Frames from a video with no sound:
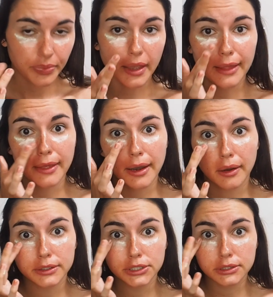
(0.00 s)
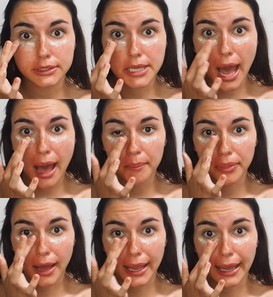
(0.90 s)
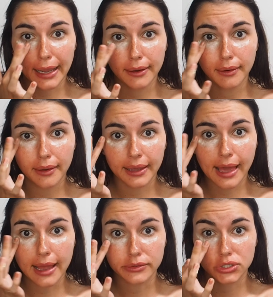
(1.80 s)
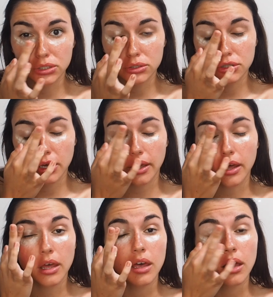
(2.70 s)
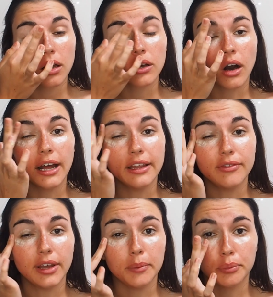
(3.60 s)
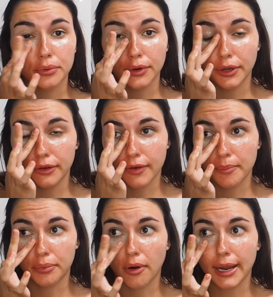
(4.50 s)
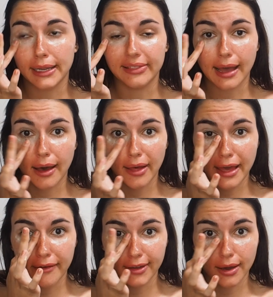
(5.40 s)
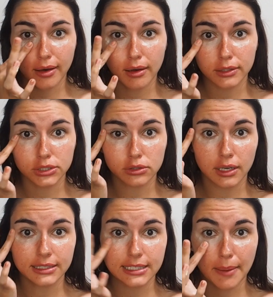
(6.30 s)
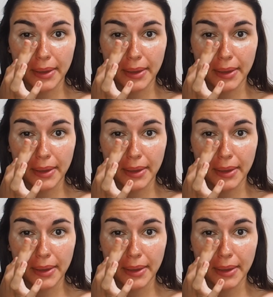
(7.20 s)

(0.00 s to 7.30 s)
And then I just tap that in again just to kind of improve and brighten that area. I just like to tap it